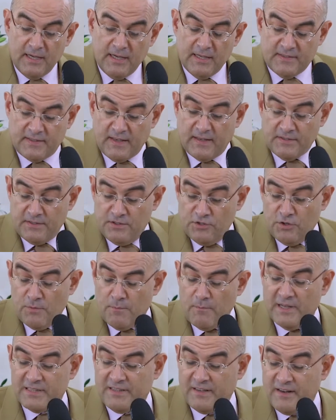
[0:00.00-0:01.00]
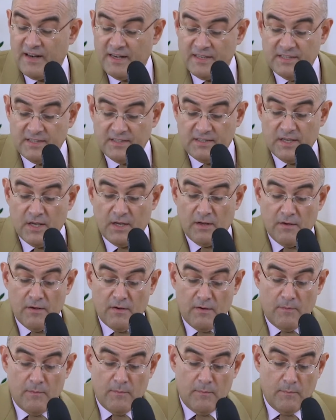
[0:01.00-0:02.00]
Such materialistic
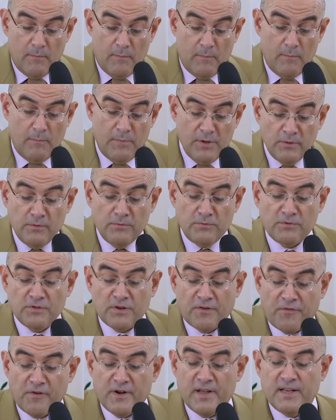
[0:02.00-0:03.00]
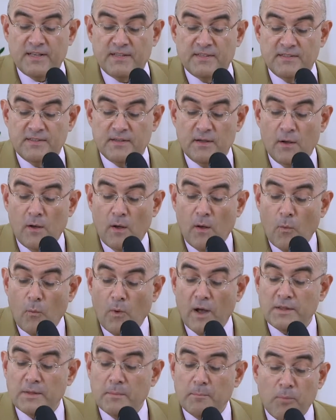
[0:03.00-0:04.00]
views reflects
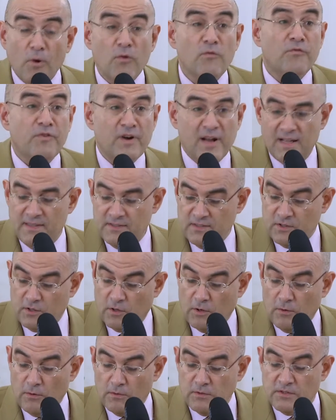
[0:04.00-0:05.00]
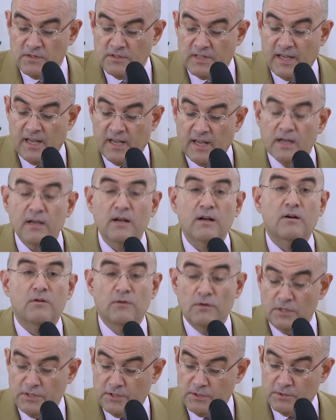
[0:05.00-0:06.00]
what Pope Francis calls the
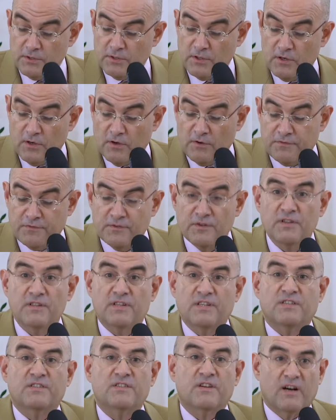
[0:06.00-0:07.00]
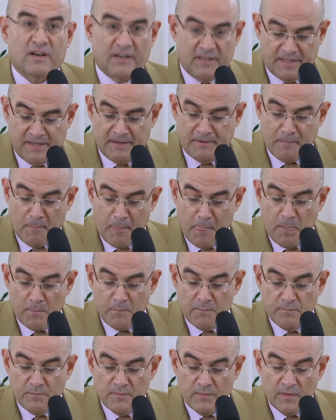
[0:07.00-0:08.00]
culture of discarding.
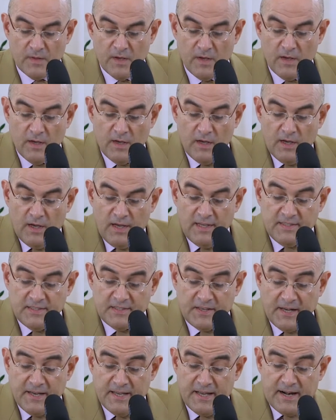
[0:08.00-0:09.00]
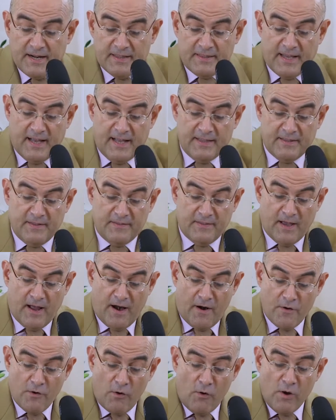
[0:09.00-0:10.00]
It is clear that there
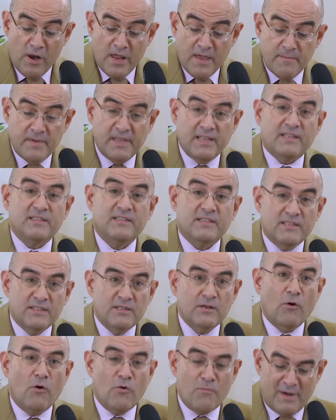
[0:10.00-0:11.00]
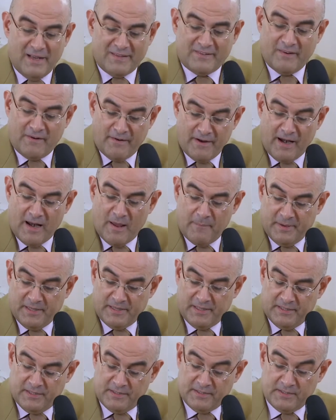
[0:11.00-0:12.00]
are no limits on material
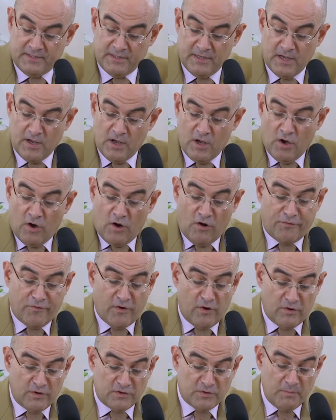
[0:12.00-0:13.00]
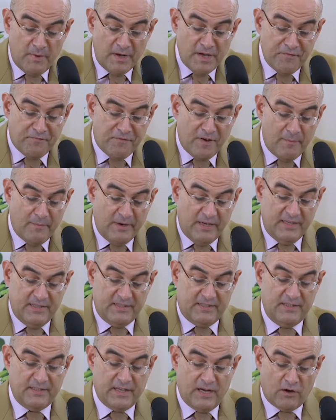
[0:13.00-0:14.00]
appetites. Of course, many
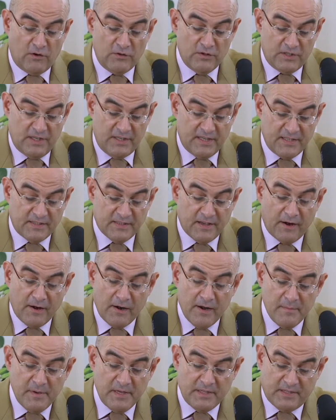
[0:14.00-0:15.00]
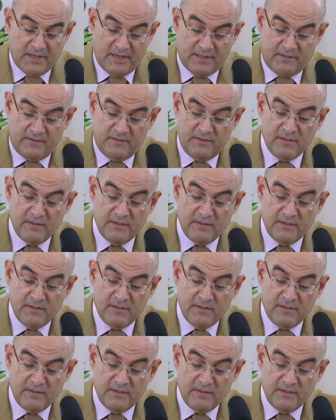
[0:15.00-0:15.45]
families in the continents are limited